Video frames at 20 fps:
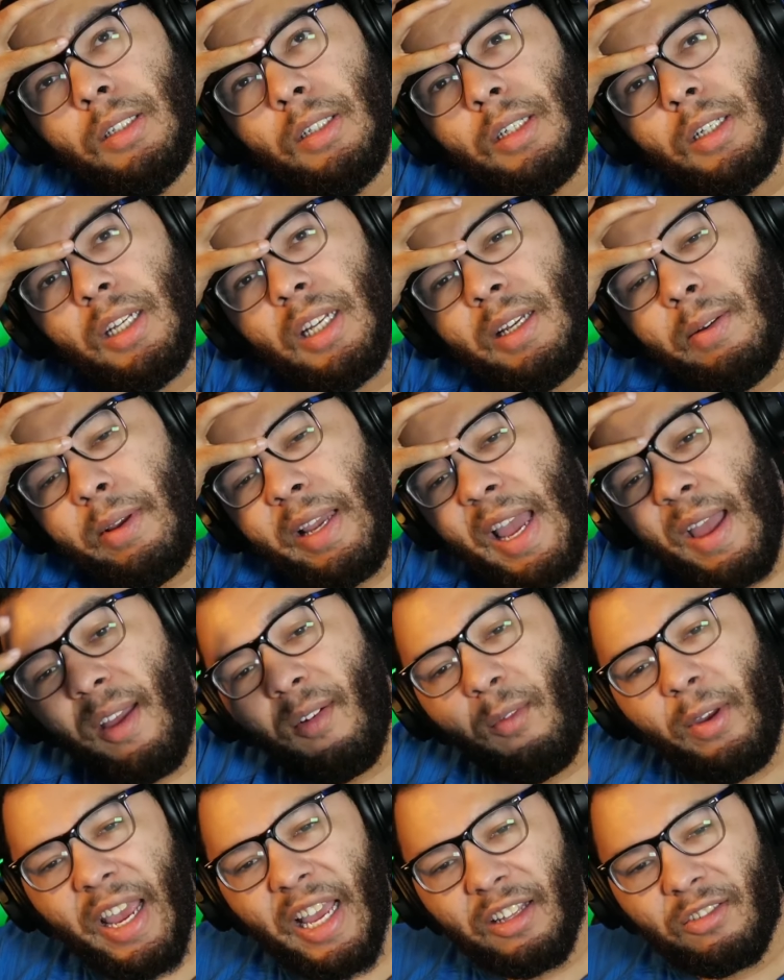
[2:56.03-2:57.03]
Uh, we
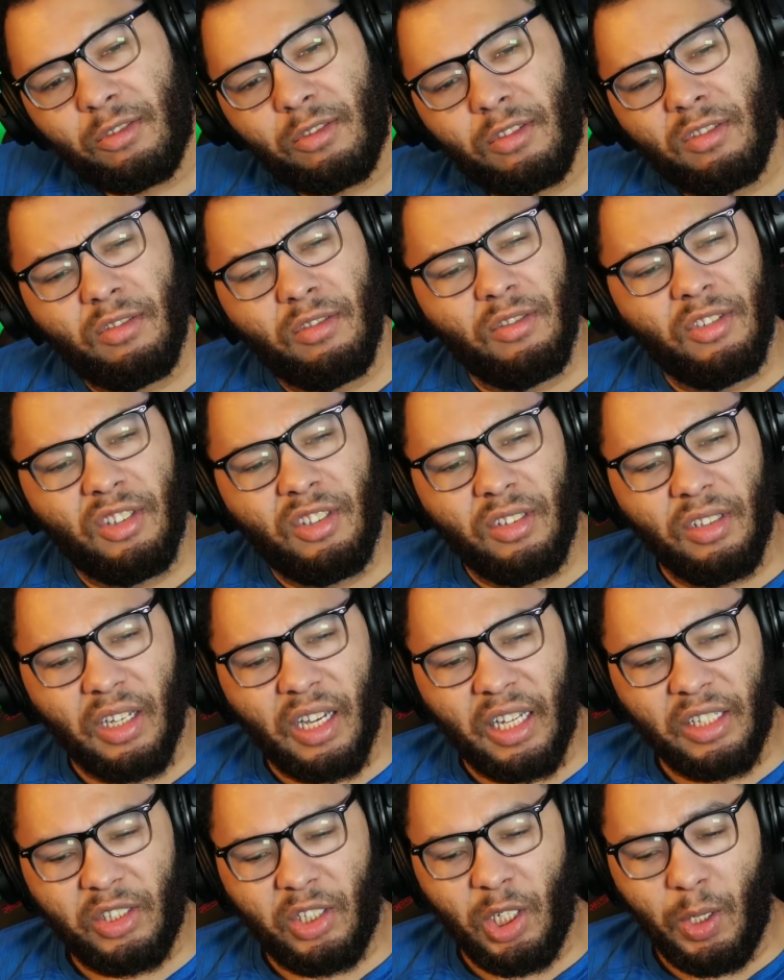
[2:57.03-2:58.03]
got we got
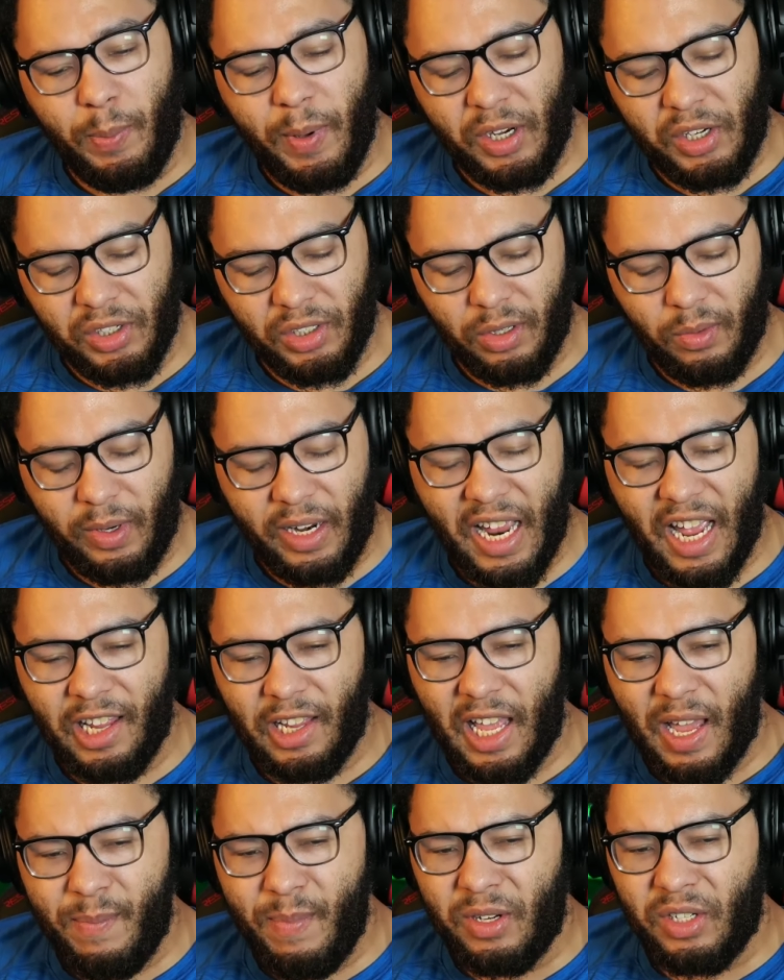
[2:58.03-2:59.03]
uh, two pictures. We got
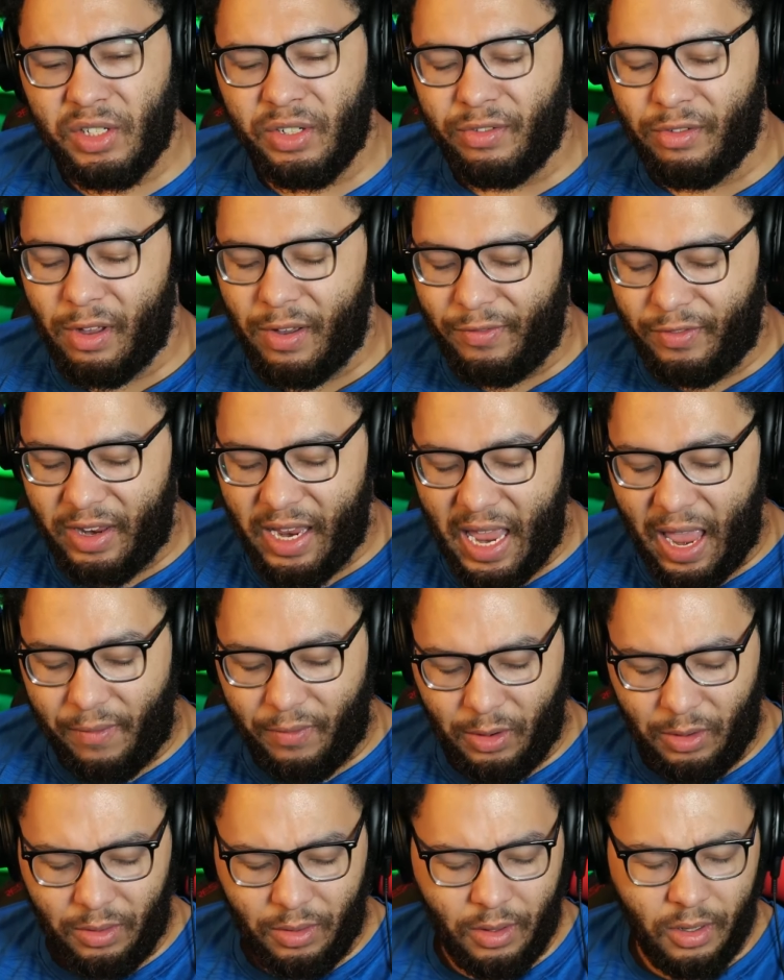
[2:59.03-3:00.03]
a lot of pictures of, of
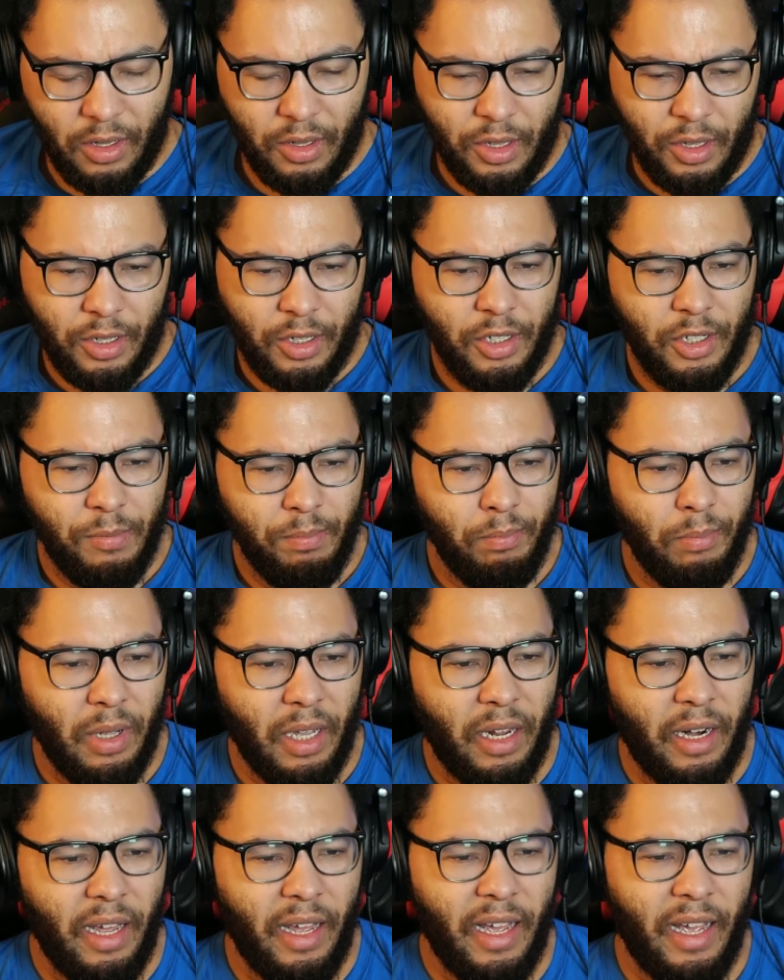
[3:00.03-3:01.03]
Kevin,
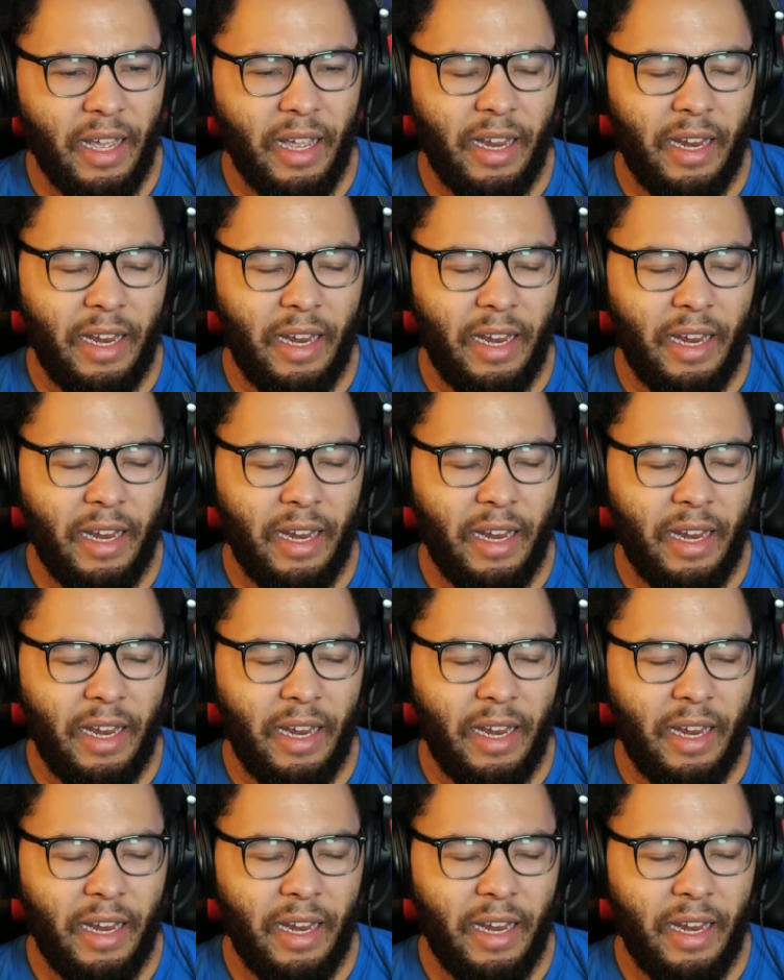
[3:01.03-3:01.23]
but uh,